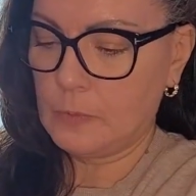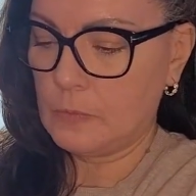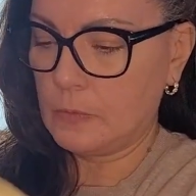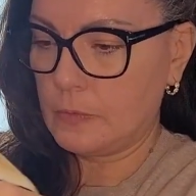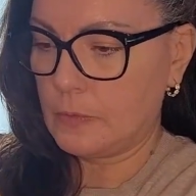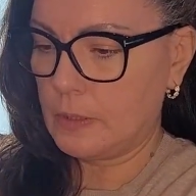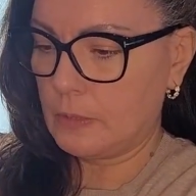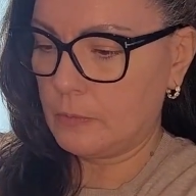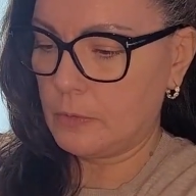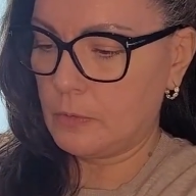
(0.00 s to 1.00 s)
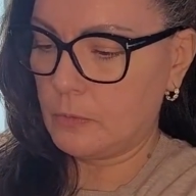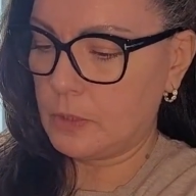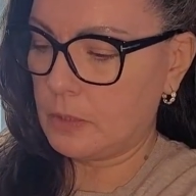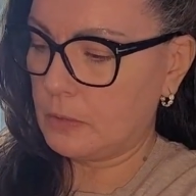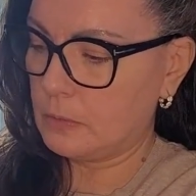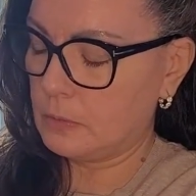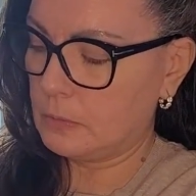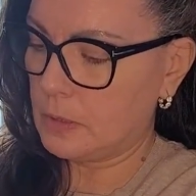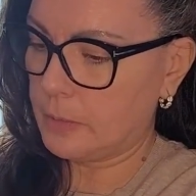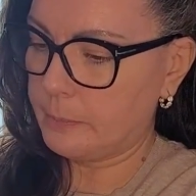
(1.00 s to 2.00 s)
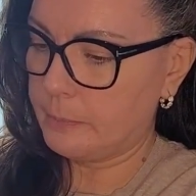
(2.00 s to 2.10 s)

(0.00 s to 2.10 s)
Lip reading: just see how you go in here. Yep.